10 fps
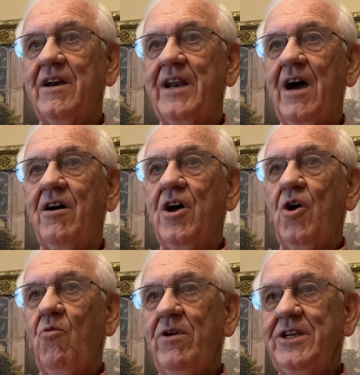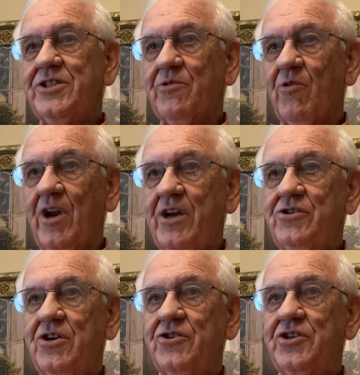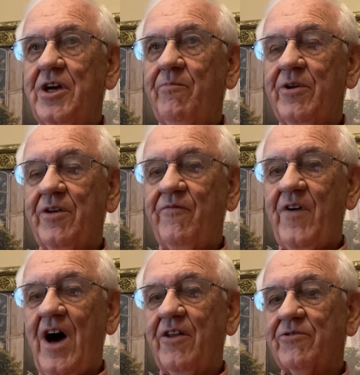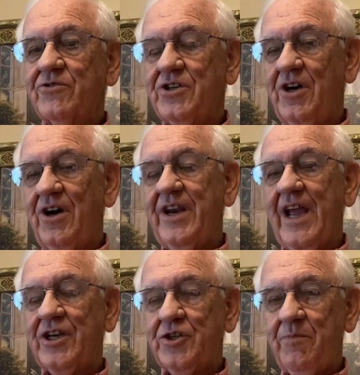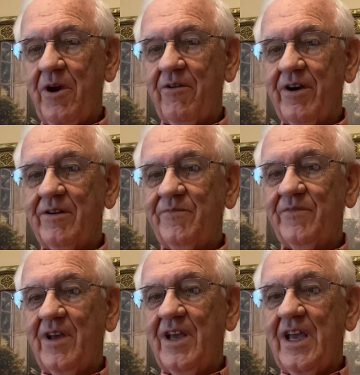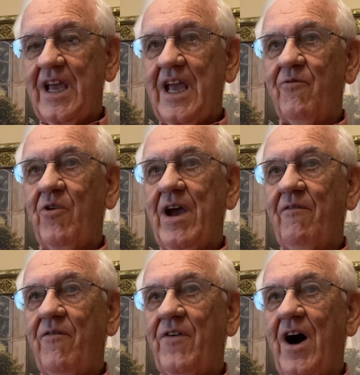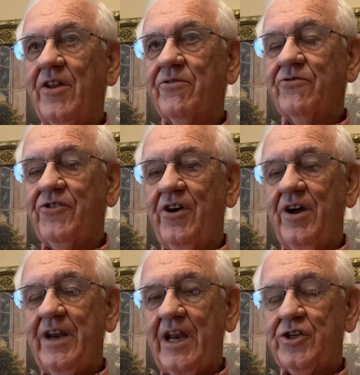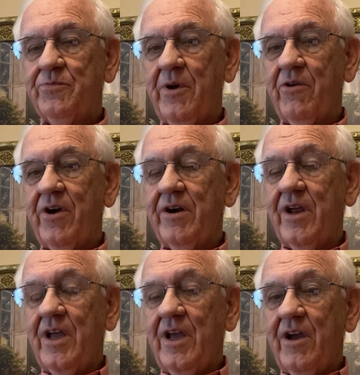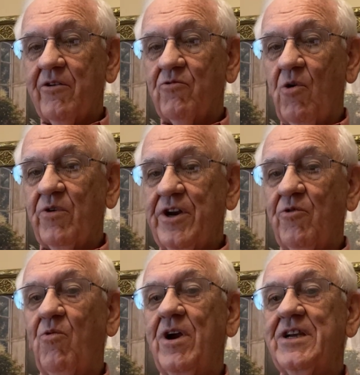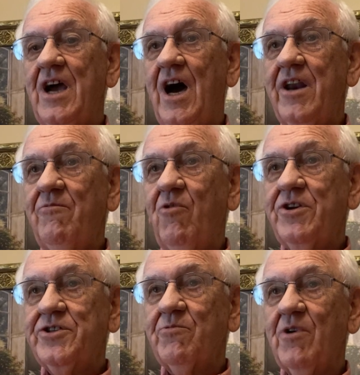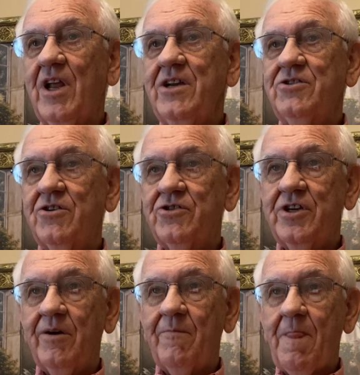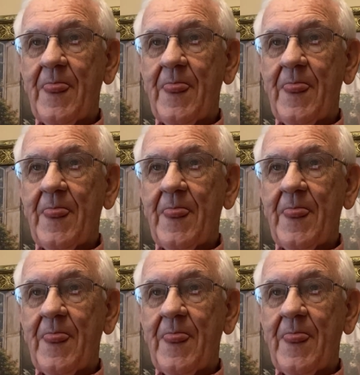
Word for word: Now, what is the relationship of the Father, Son, and Spirit? If we have a Father, Son, and Spirit rolled into one God, what's the relationship?